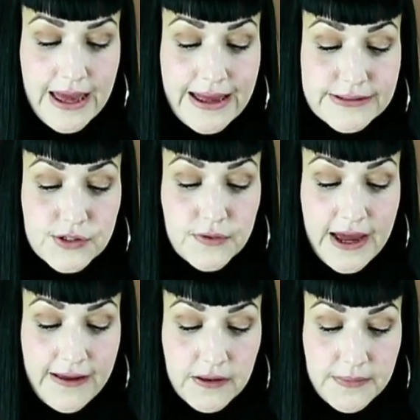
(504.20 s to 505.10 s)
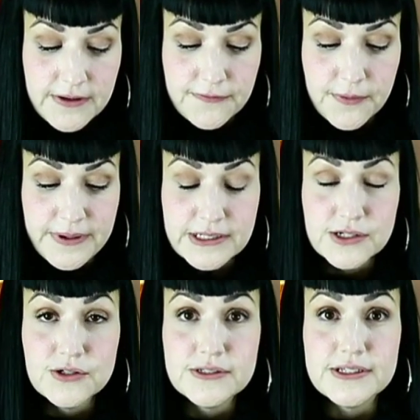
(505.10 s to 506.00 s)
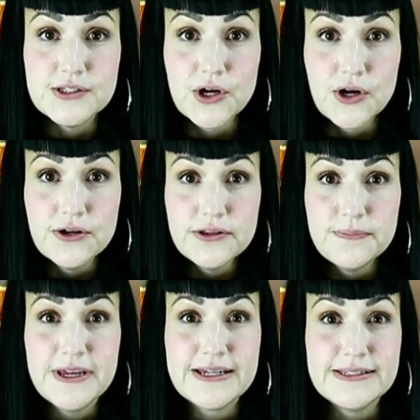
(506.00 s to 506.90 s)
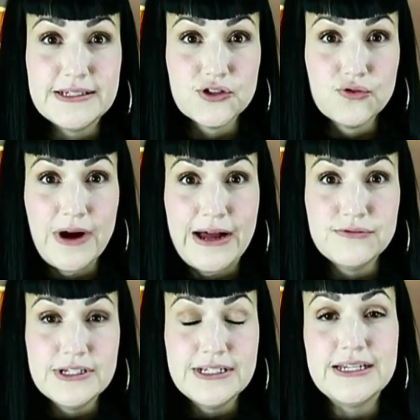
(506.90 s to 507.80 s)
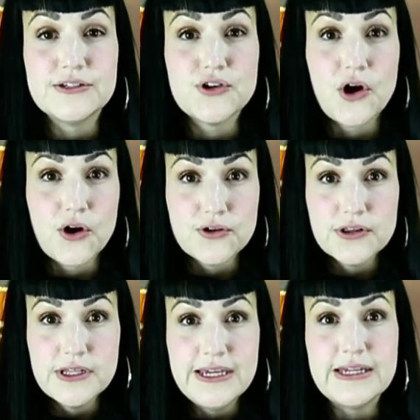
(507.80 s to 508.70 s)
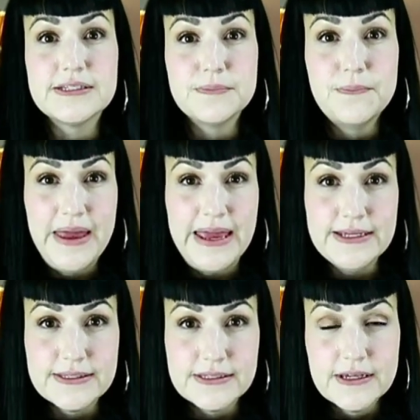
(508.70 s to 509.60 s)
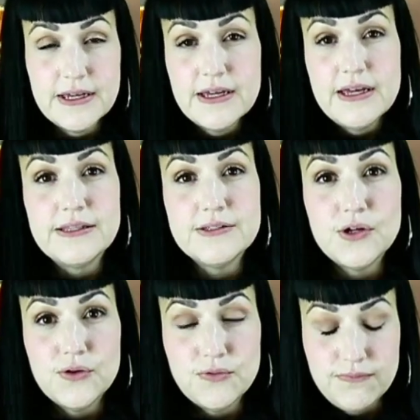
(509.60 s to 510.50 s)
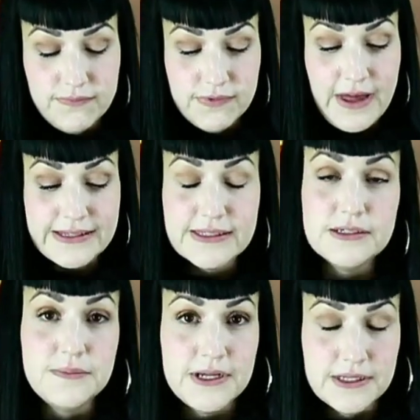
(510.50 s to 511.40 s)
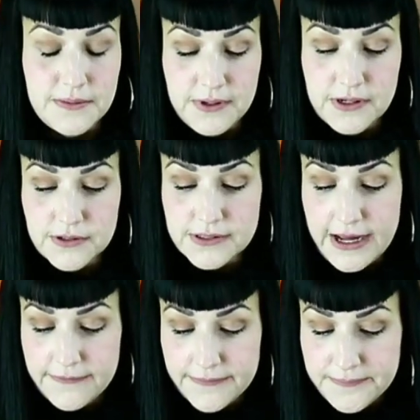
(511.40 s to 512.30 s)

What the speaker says: And so the element for pentacles is earth because it is grounded, it is earthly, it is base. And so that's the dominion that pentacles have.